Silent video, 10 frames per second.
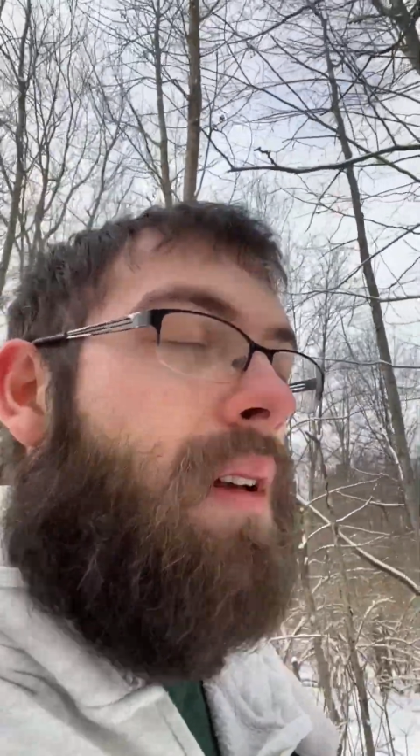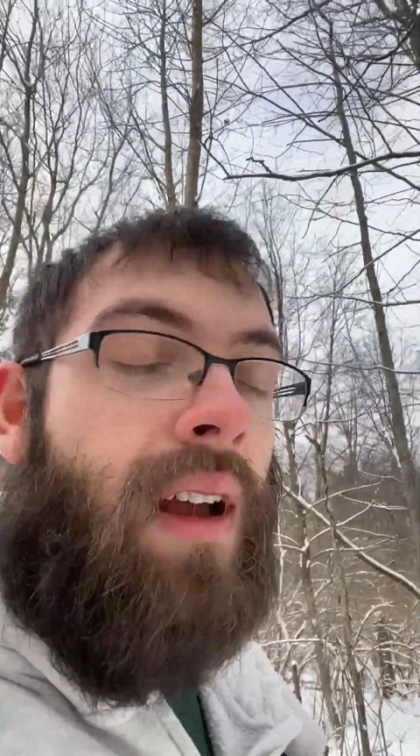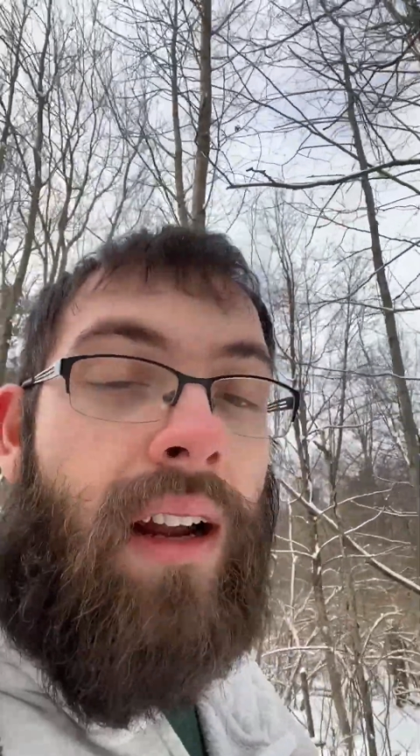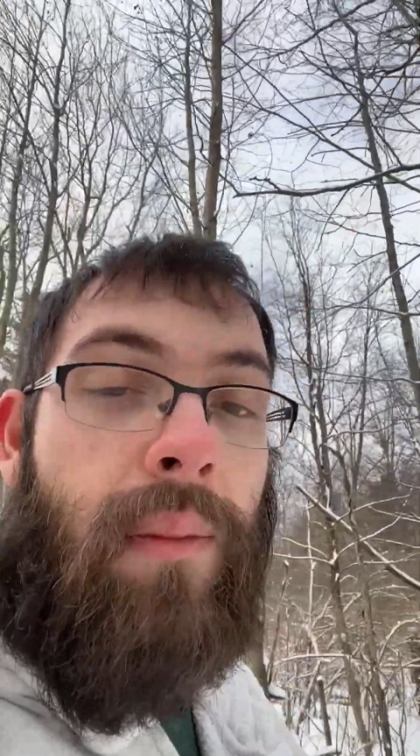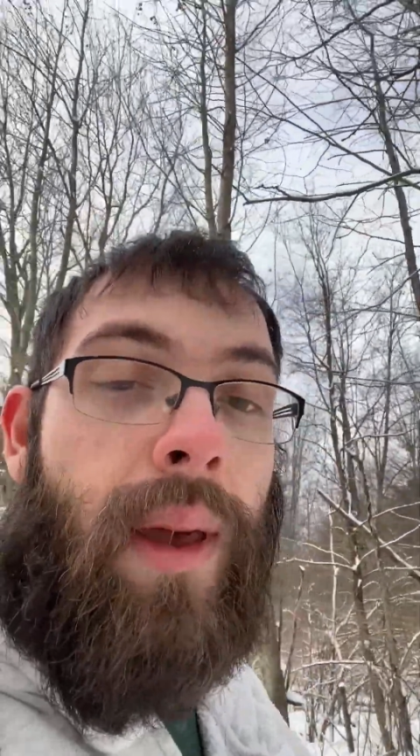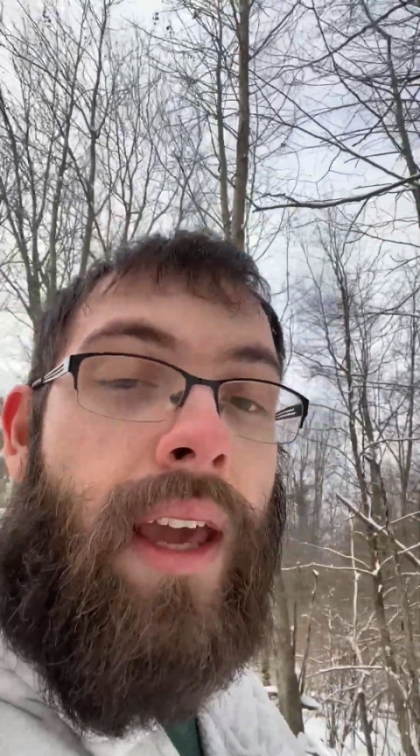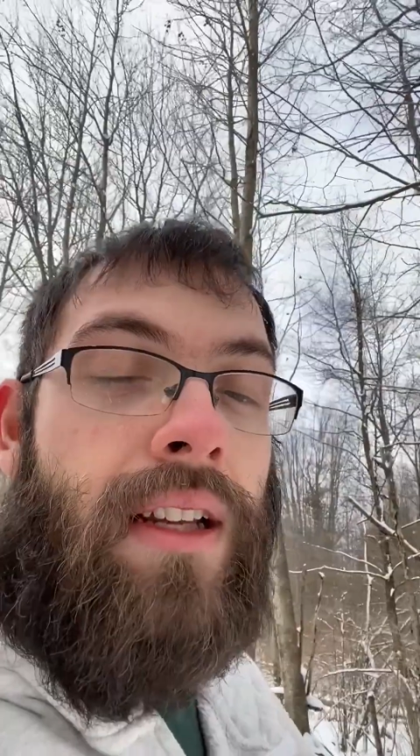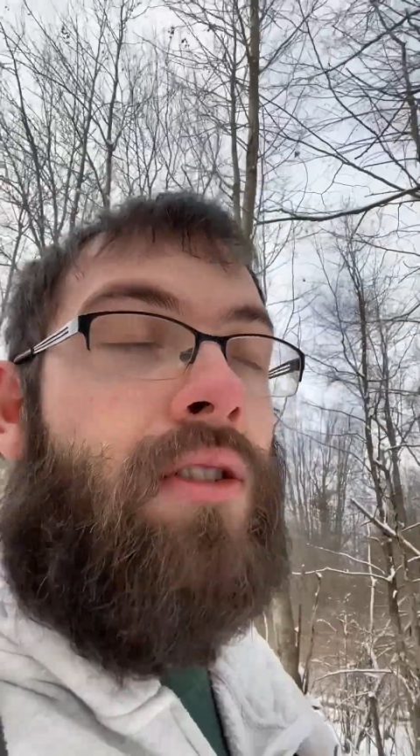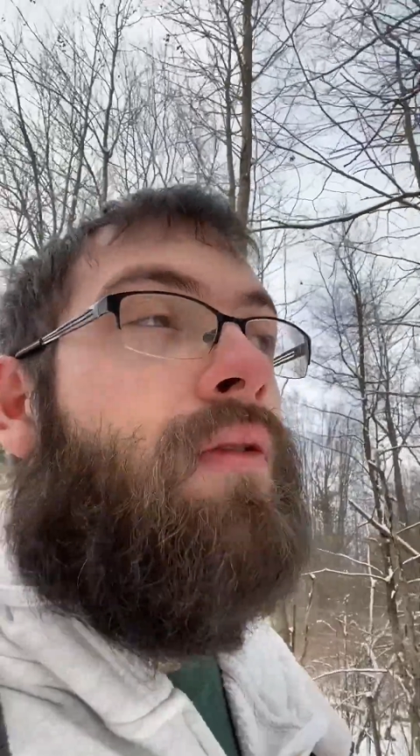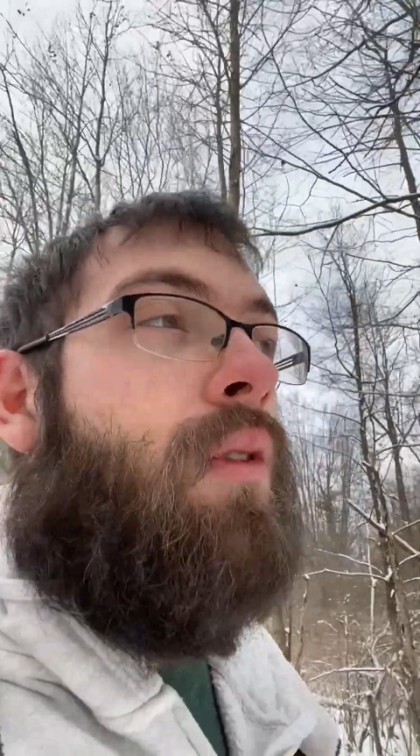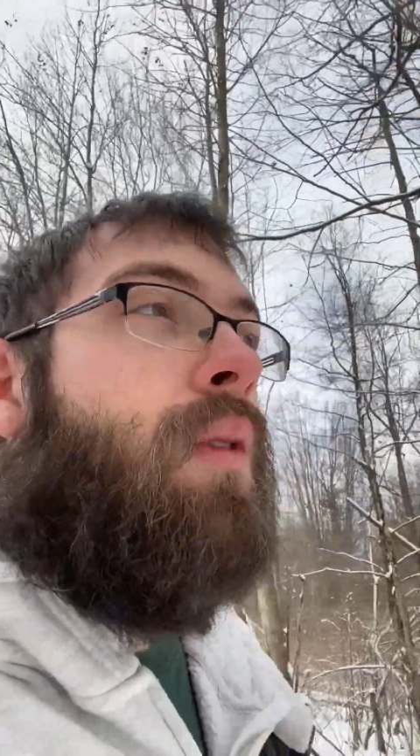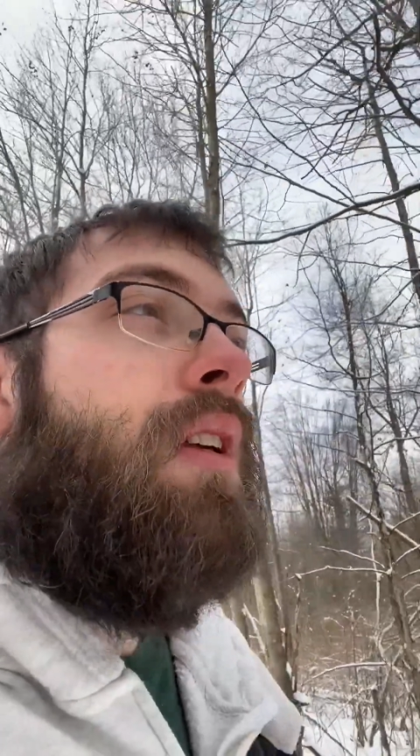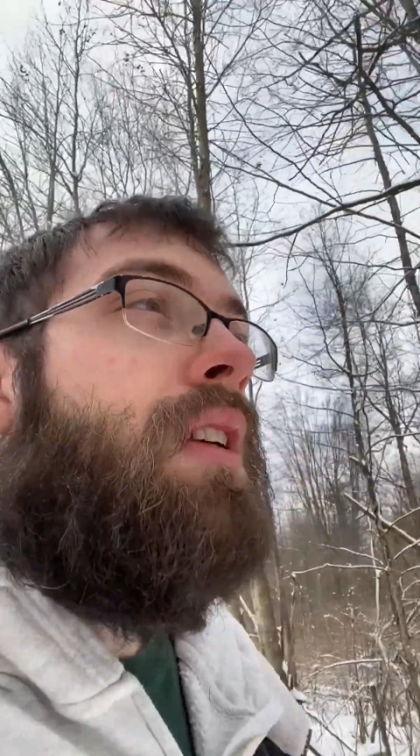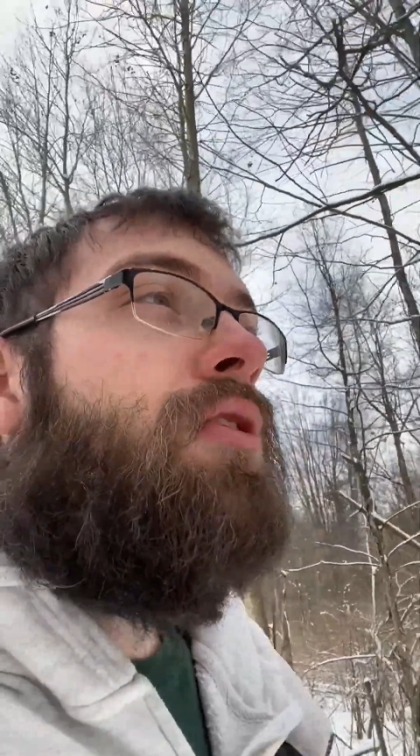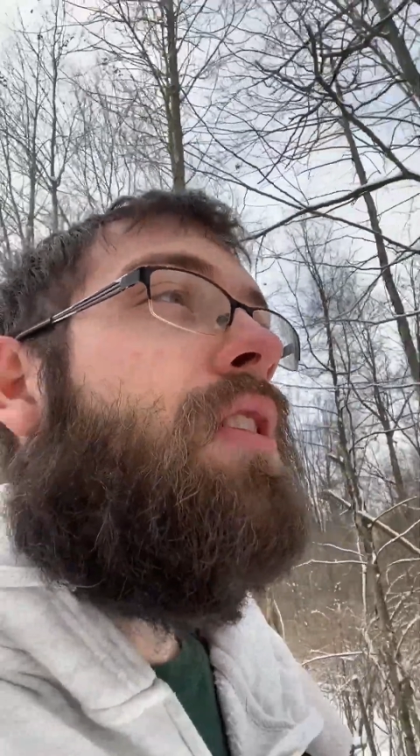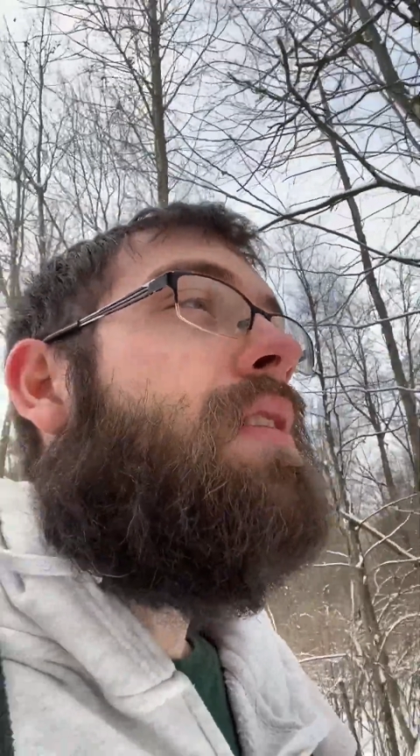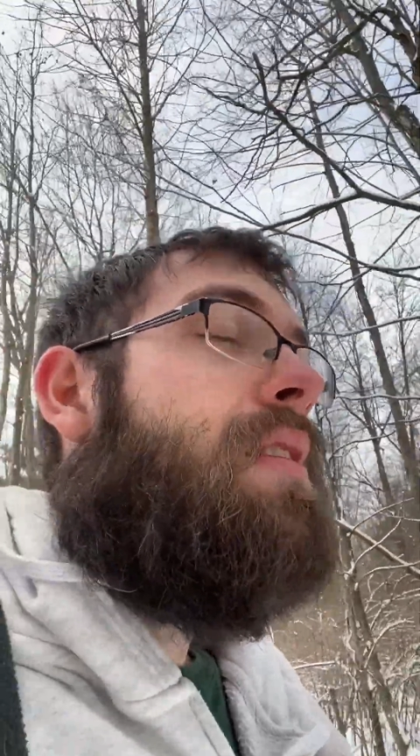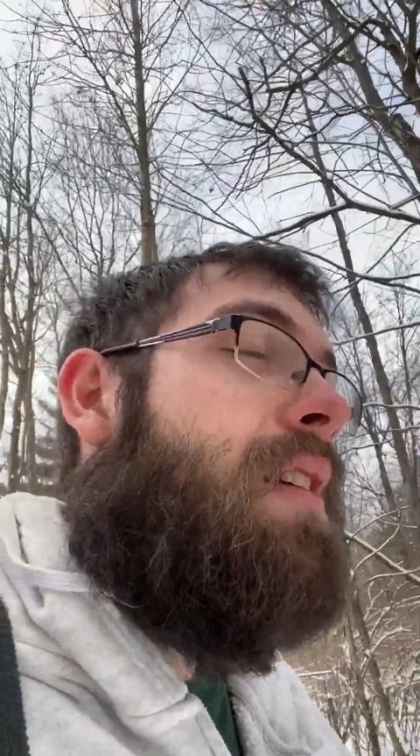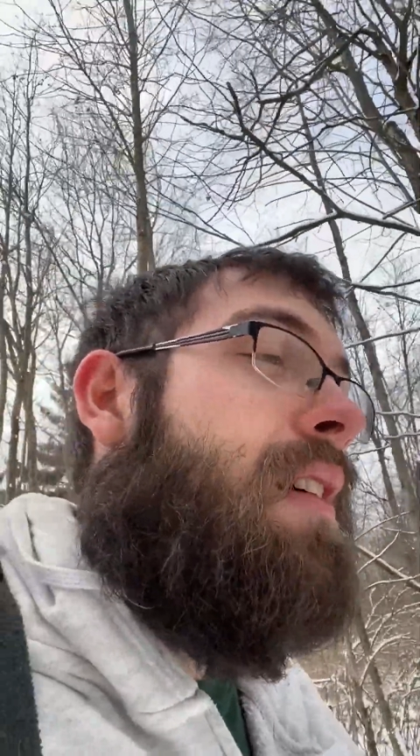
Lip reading: a page for keychains.